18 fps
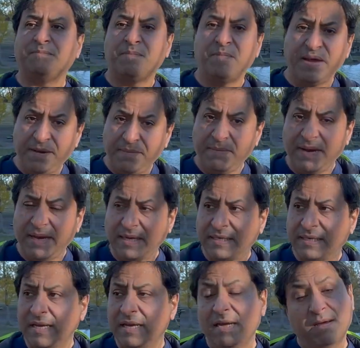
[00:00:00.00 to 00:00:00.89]

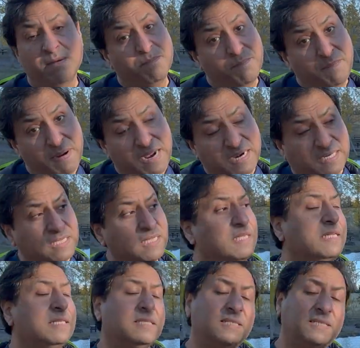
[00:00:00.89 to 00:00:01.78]
payment. But
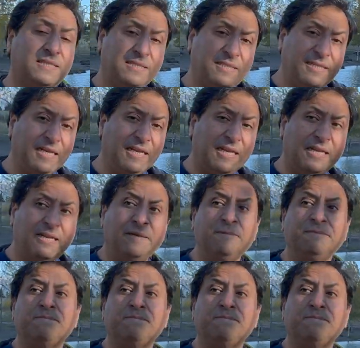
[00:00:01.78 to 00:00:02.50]
still,